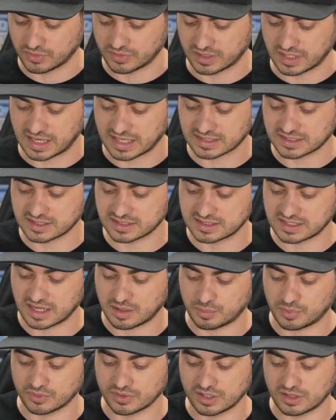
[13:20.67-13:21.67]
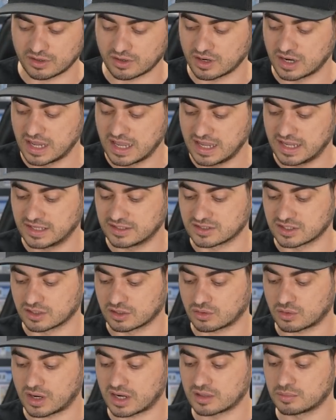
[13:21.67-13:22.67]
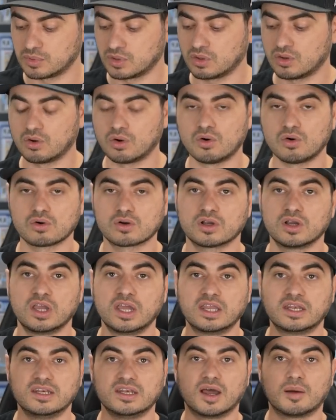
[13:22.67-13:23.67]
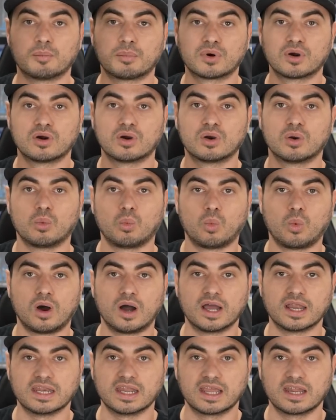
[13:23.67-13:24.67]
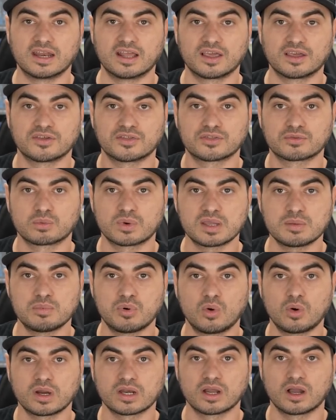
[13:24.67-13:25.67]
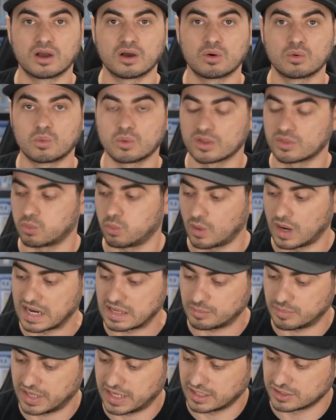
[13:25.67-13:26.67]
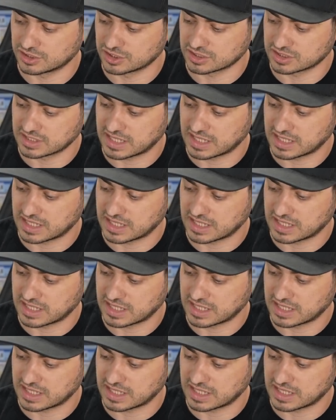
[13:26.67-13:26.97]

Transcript: The next example here is Incredible Hulk #1 in a 3.0 with white pages.